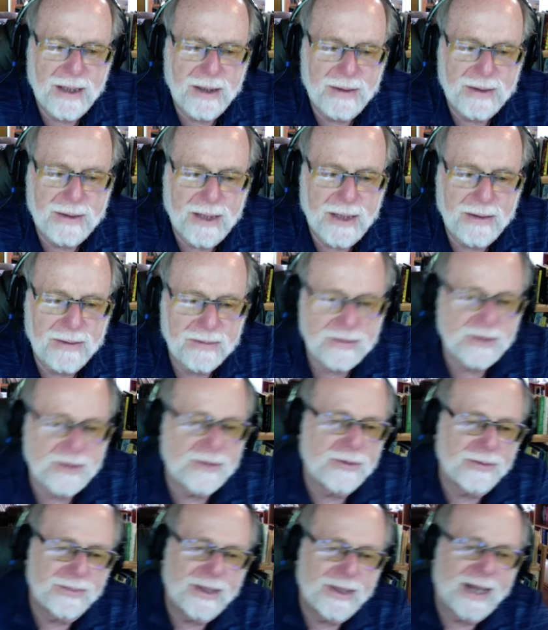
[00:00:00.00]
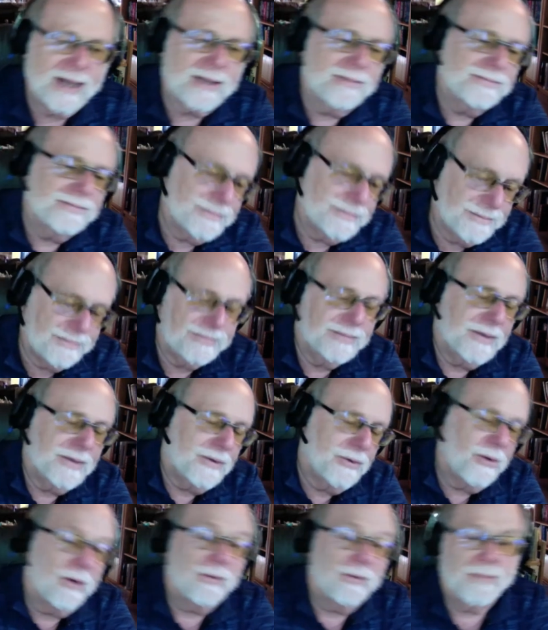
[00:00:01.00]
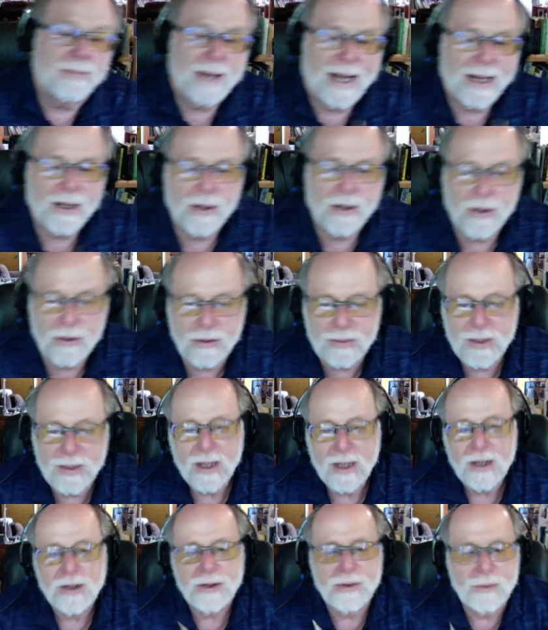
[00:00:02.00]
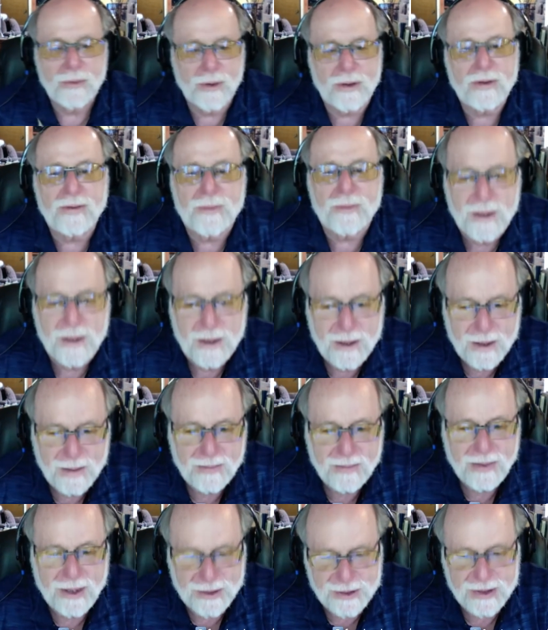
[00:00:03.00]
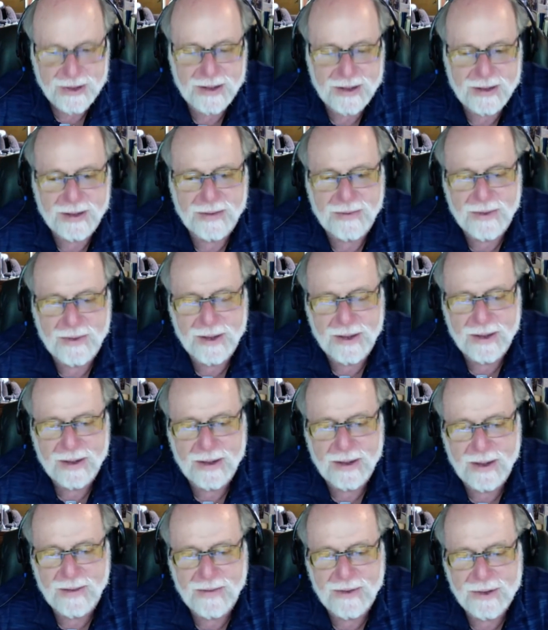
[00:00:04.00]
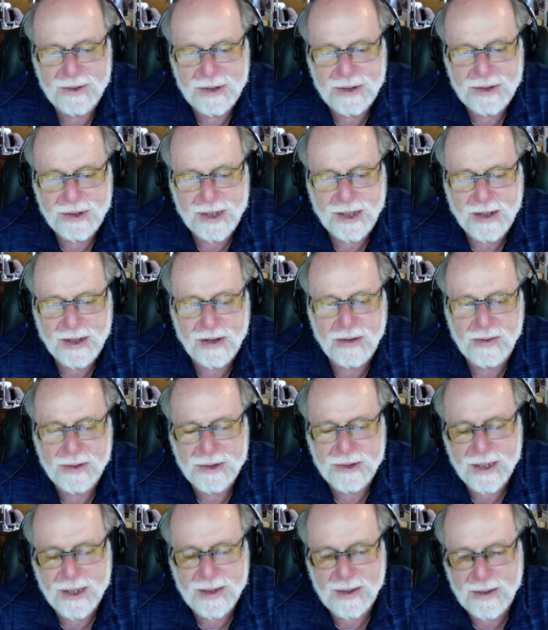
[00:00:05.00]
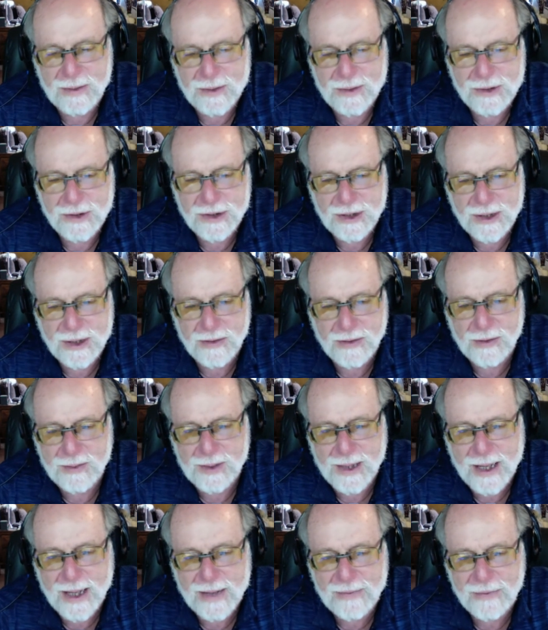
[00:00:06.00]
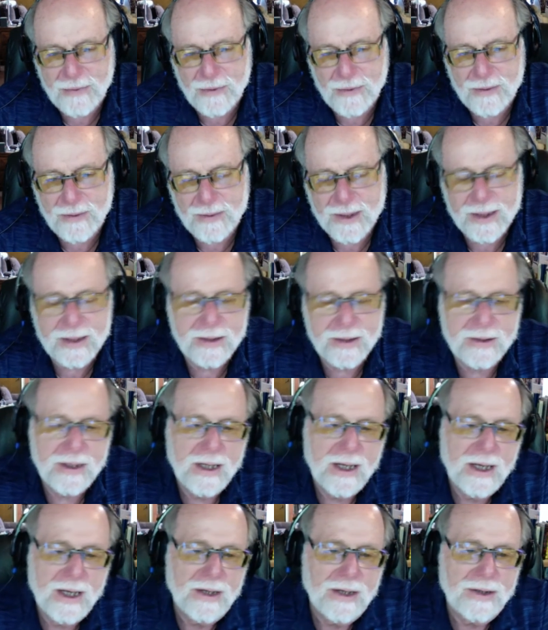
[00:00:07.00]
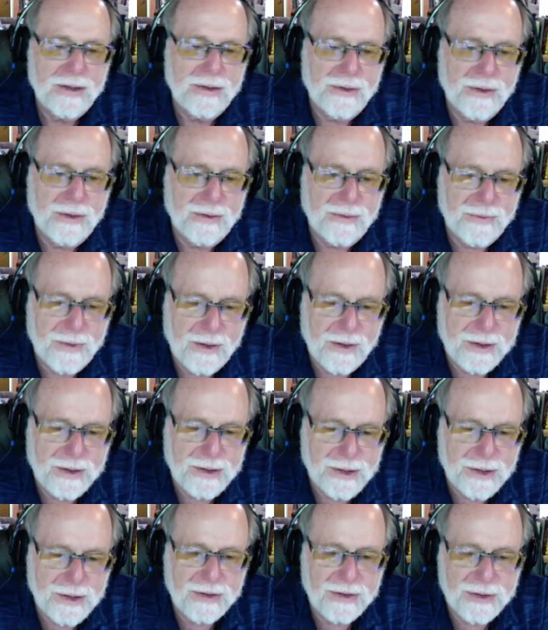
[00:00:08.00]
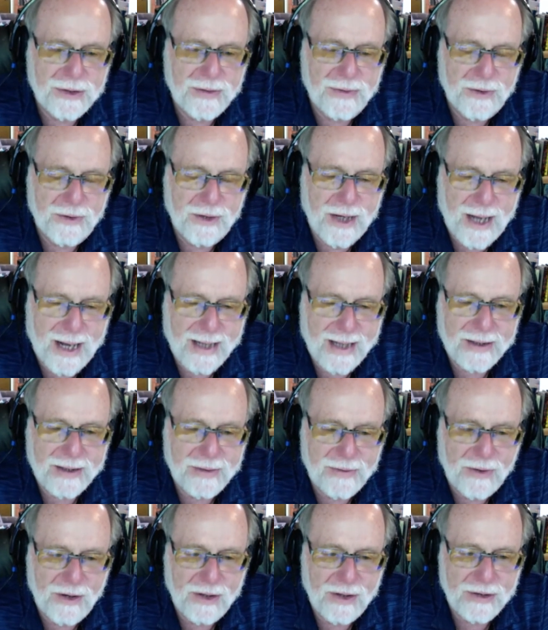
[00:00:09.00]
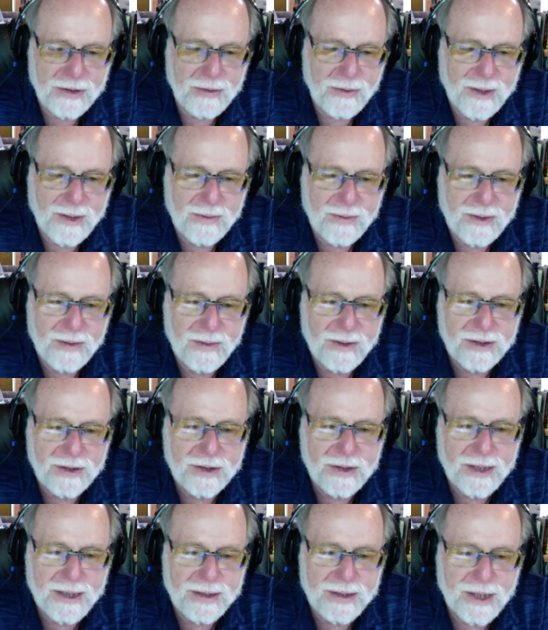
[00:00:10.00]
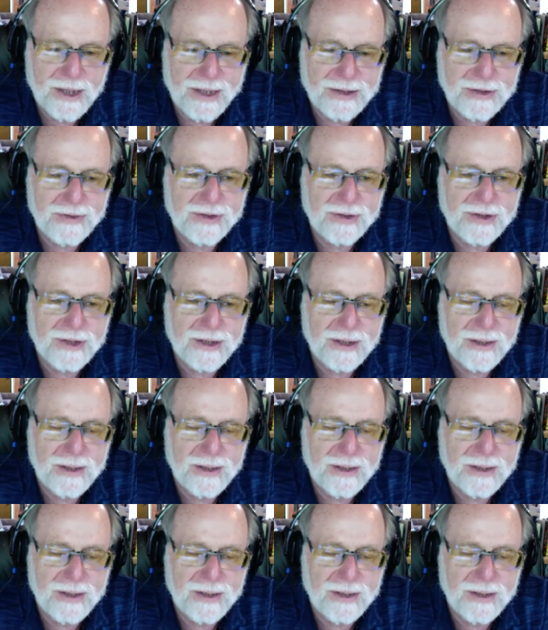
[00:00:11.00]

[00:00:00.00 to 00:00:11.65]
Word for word: now, now you're back, quote, back home. You were president of the, of the C C A R, which, which is another platform, but You're a very, you're still very active, aren't you? What, what, what's has you